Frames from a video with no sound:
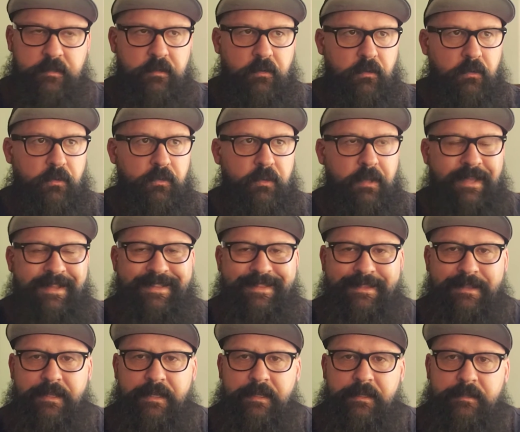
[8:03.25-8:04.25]
So at
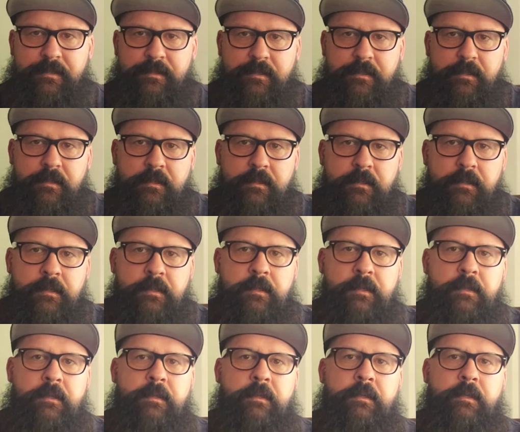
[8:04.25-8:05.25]
least,
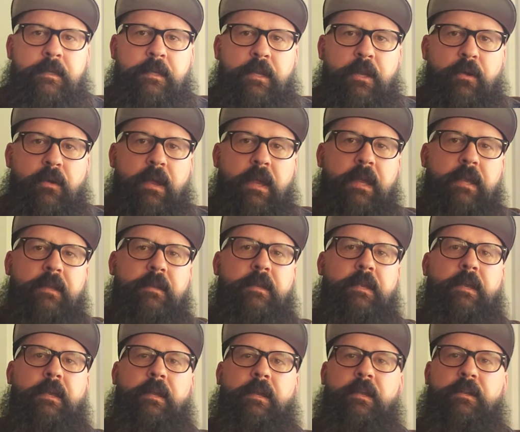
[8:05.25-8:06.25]

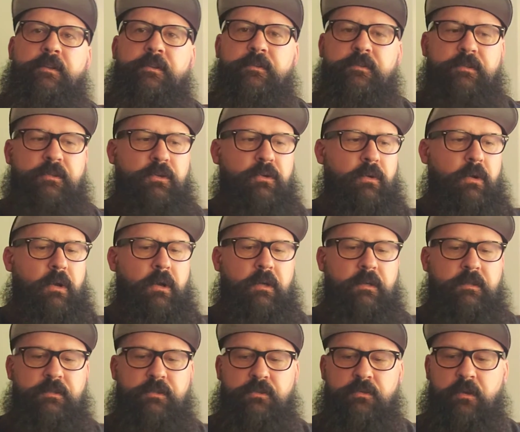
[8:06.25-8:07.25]
18 inches
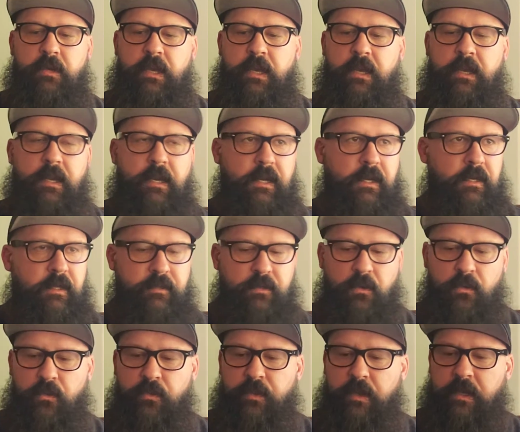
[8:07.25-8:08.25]
across tree, and I cut the
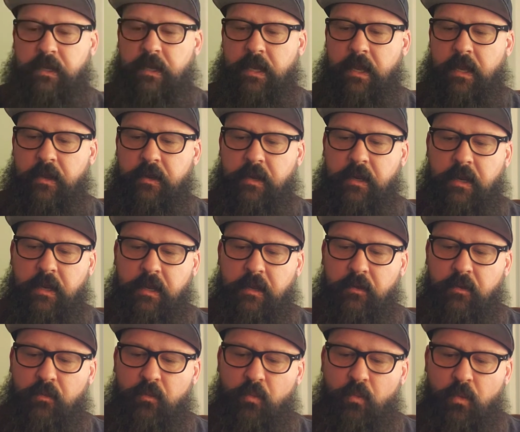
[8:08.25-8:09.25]
whole thing down, and I
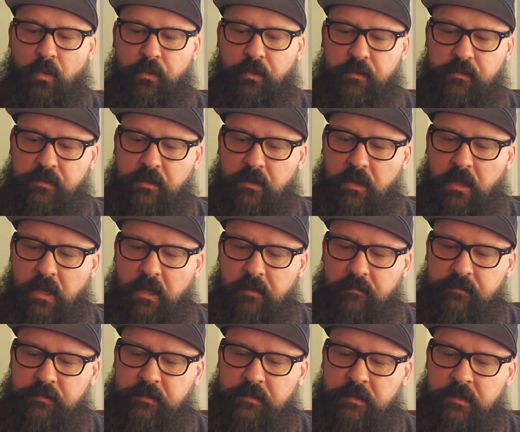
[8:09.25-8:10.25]
wore those
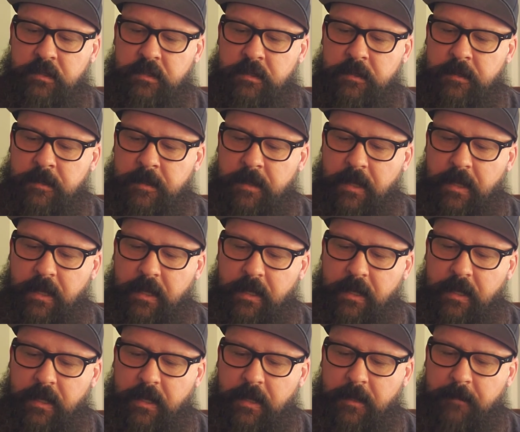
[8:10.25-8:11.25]
gloves,
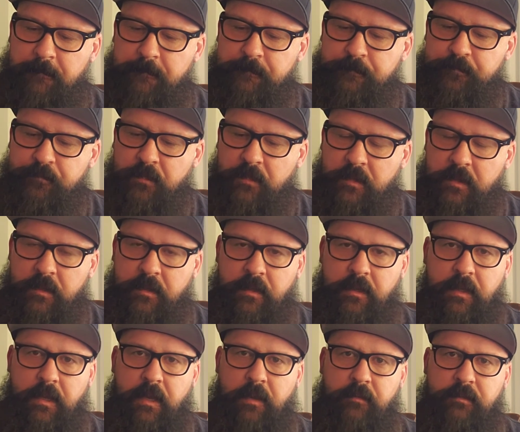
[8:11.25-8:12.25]
and
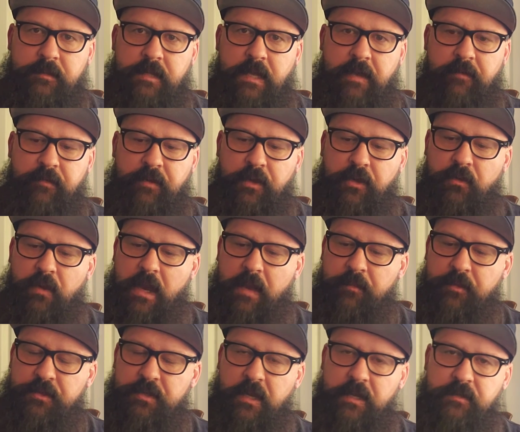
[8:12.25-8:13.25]
I was having to grab
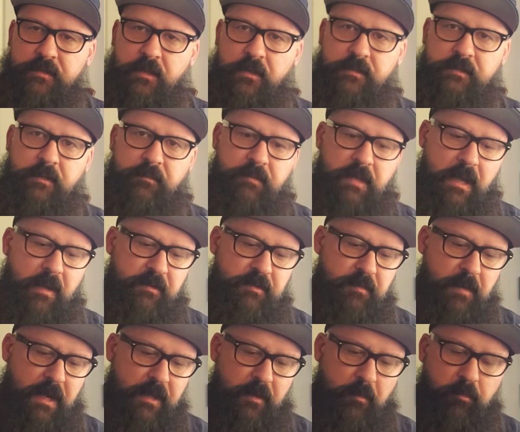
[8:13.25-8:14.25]
the chainsaw sometimes
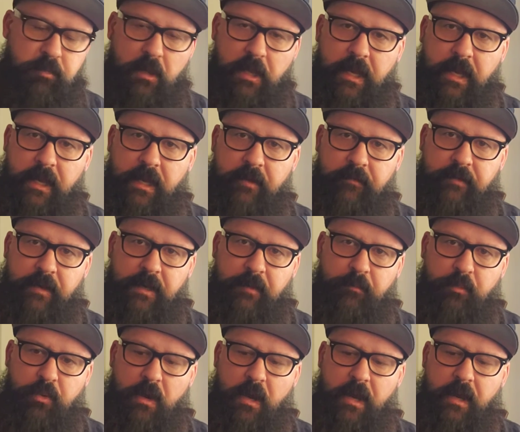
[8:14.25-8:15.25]
by the blade if
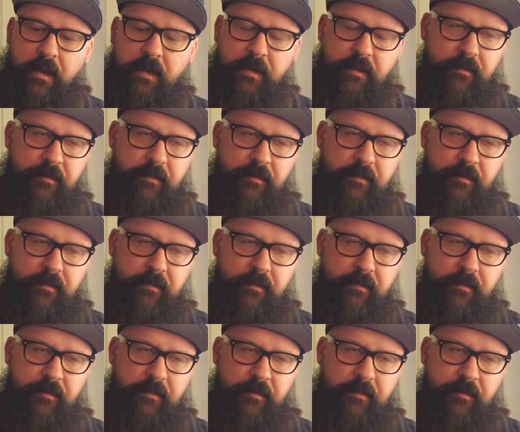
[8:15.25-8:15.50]
I